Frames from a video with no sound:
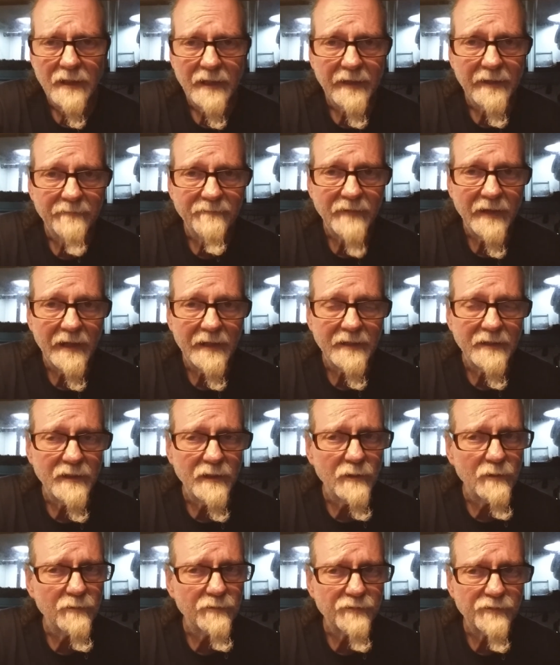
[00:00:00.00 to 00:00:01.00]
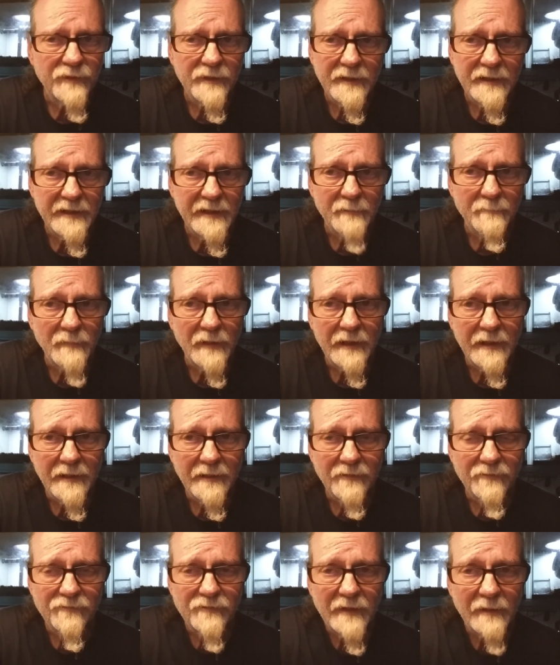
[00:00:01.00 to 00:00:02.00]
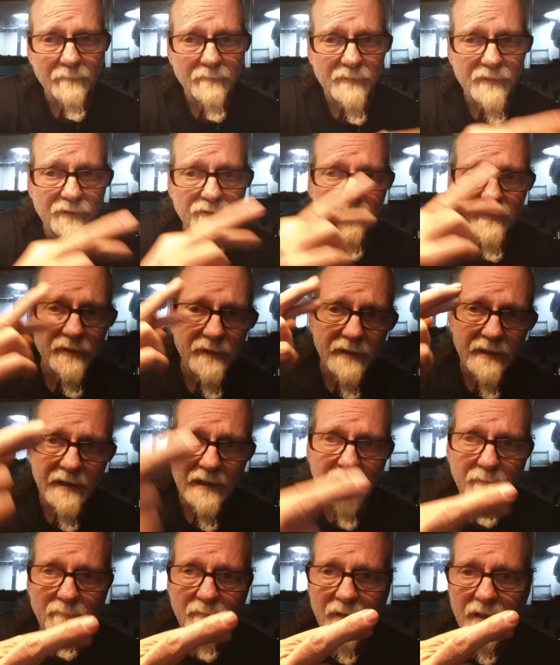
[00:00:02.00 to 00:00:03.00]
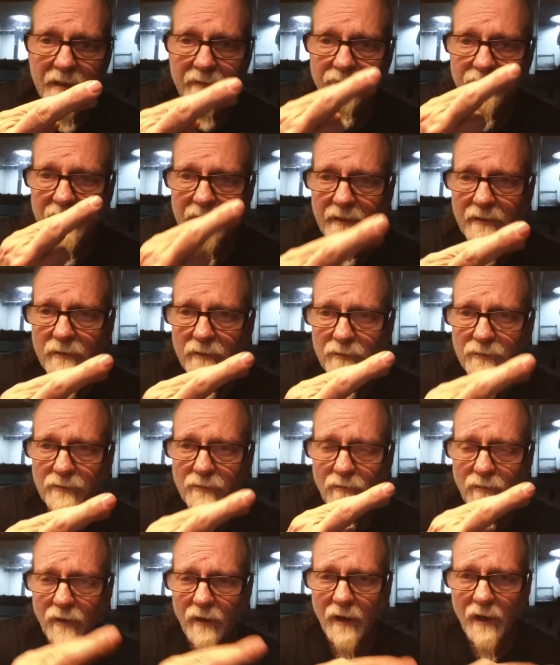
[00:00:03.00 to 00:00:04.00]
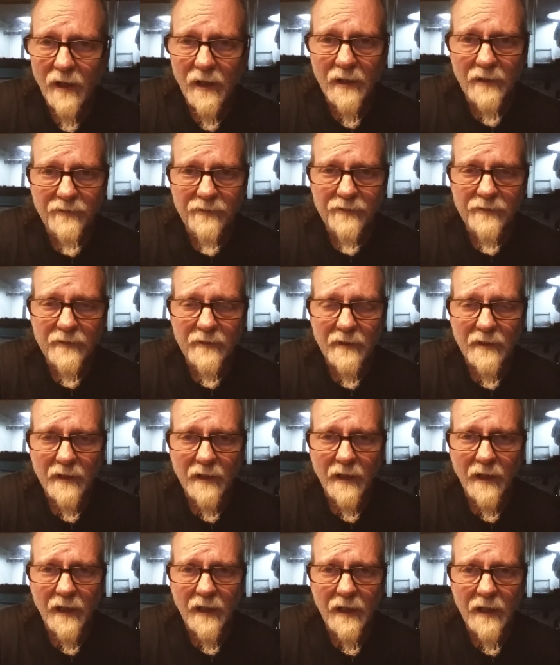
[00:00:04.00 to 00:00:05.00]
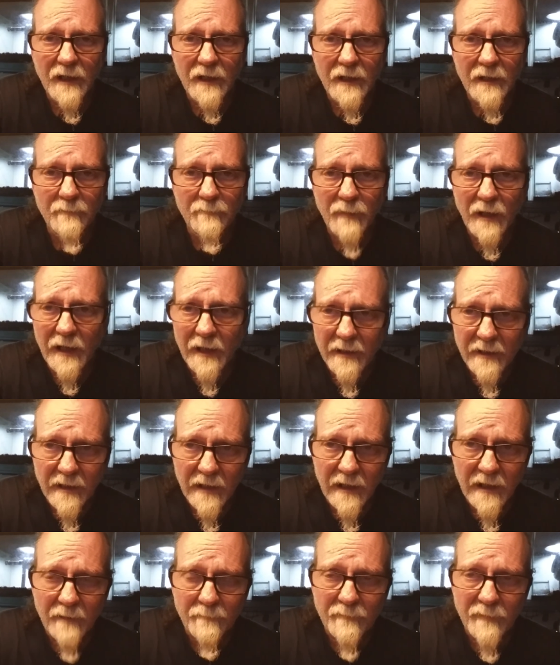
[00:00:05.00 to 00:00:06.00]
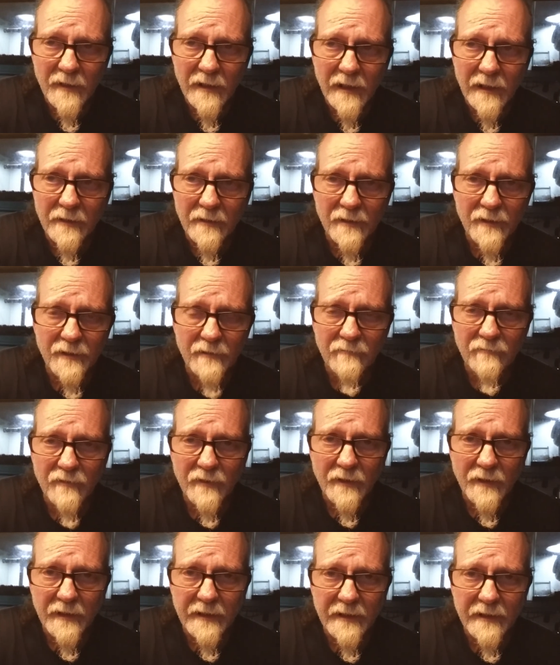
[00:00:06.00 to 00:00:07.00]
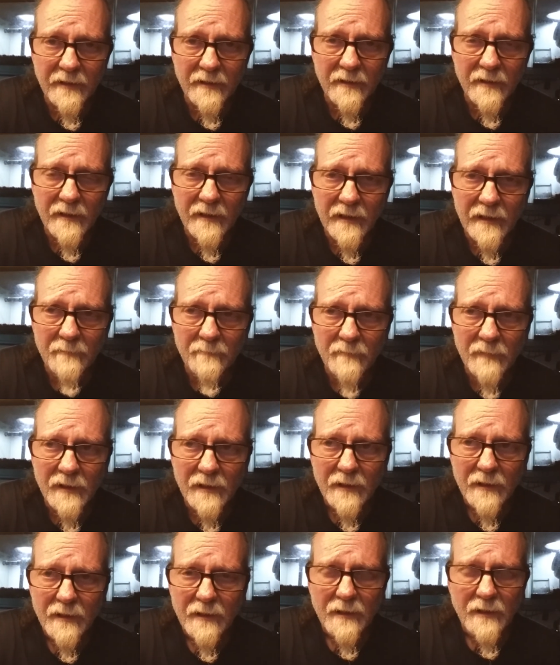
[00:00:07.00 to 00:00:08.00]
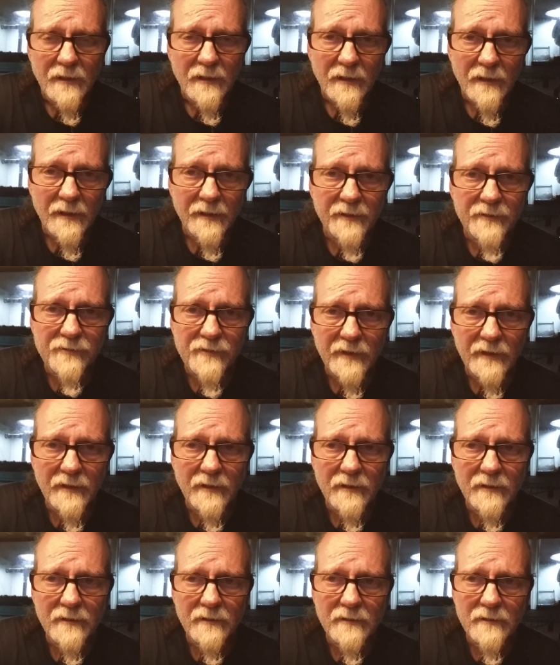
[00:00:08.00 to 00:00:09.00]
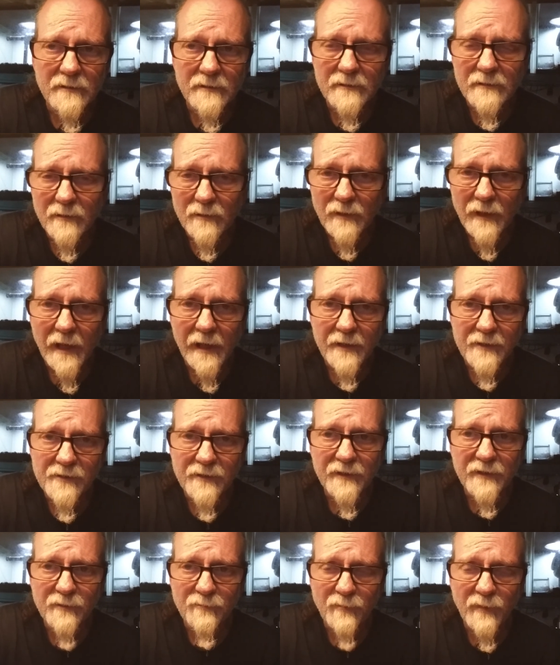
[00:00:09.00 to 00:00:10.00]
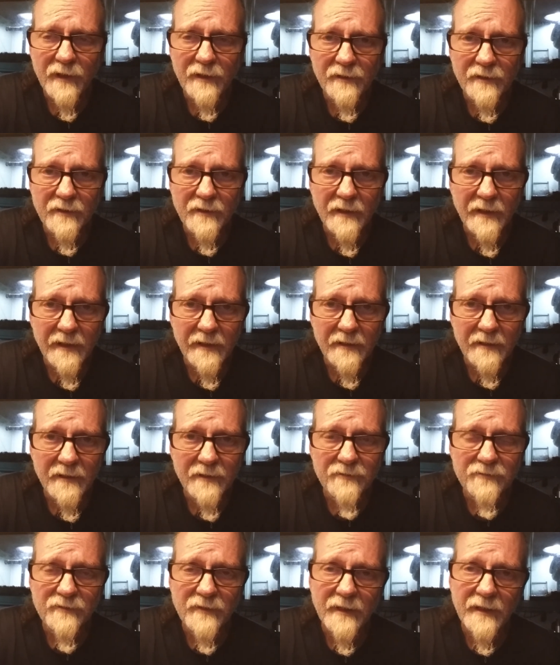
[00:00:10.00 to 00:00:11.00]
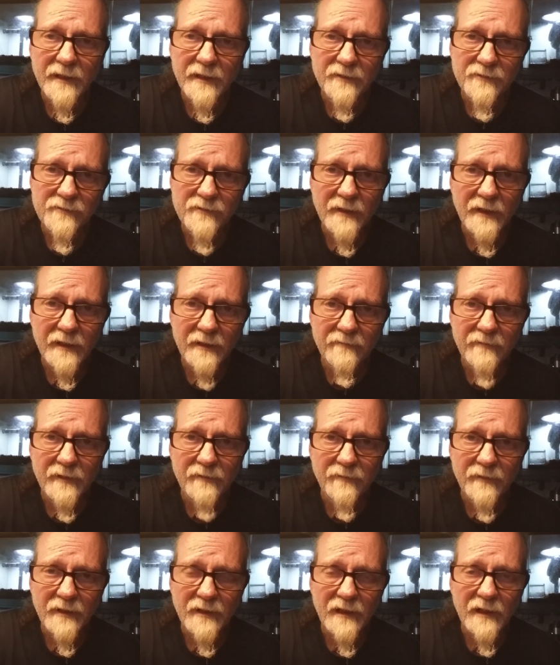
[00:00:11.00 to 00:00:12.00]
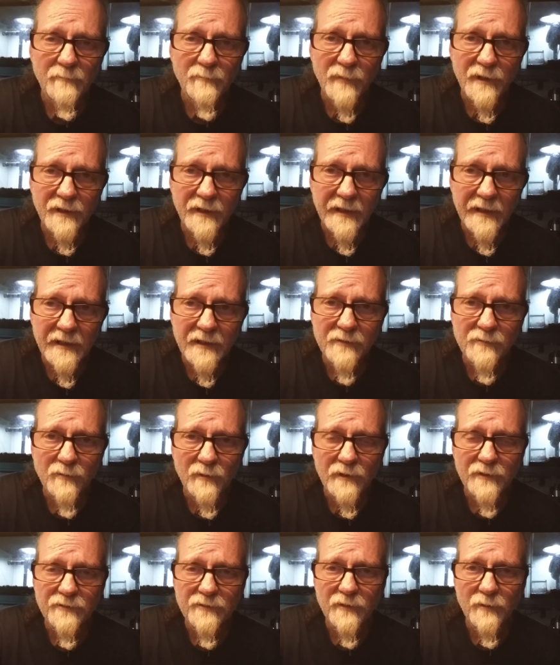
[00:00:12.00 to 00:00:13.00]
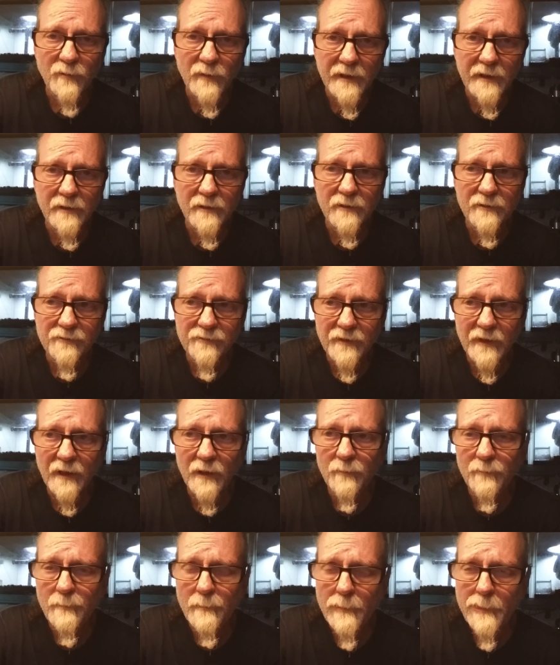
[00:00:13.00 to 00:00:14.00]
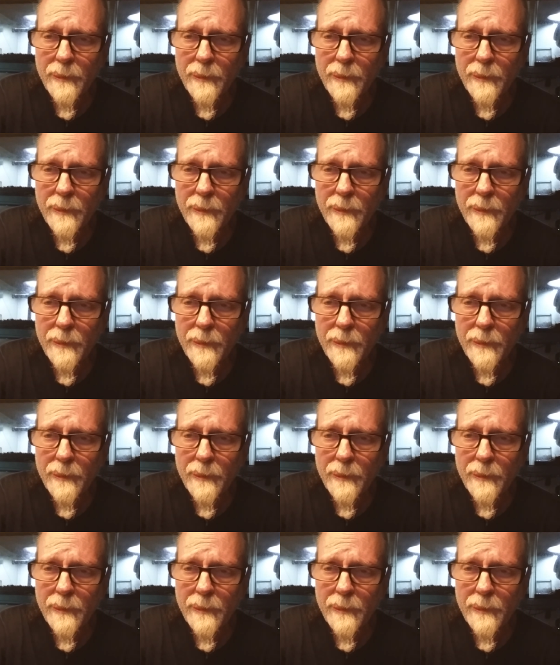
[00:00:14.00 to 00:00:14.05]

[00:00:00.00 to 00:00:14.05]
If I don't see any mites, I'm just going to keep my fingers crossed, but I'm not going to relent. I'm going to still occasionally spray the tank, let's say, instead of every couple of days, once a week or so.